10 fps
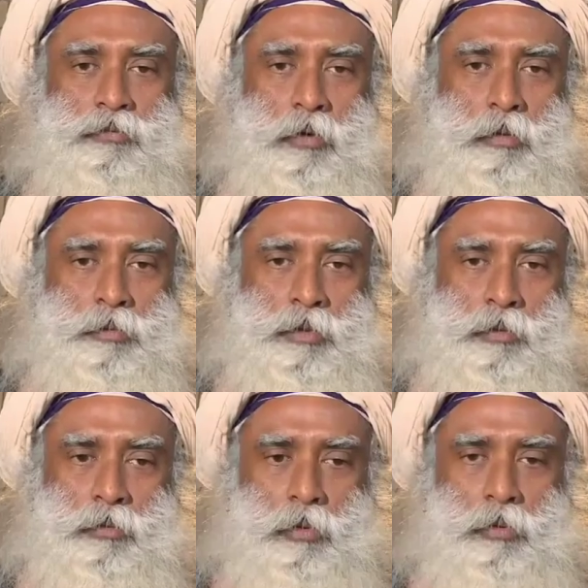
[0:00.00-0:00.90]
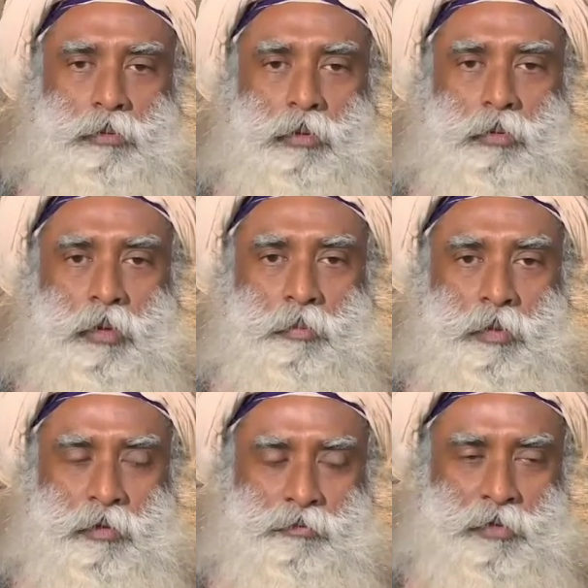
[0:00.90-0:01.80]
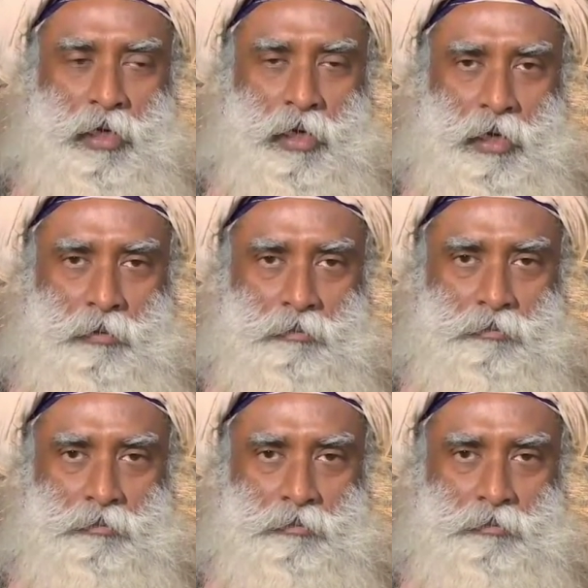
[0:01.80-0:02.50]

forms evolve over a period of time